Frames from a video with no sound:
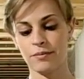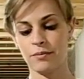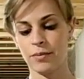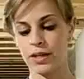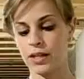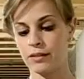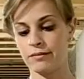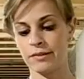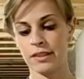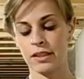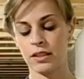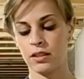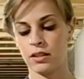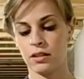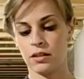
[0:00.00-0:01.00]
but
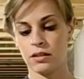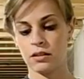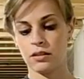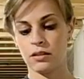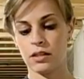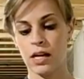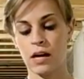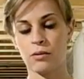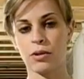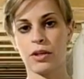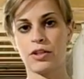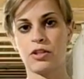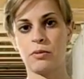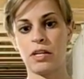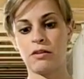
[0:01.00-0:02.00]
not really
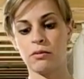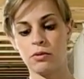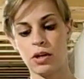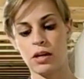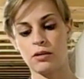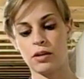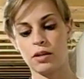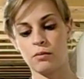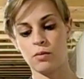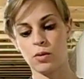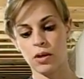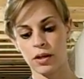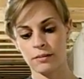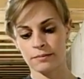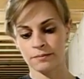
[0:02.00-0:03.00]
too many of them around
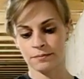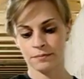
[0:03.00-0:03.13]
anymore.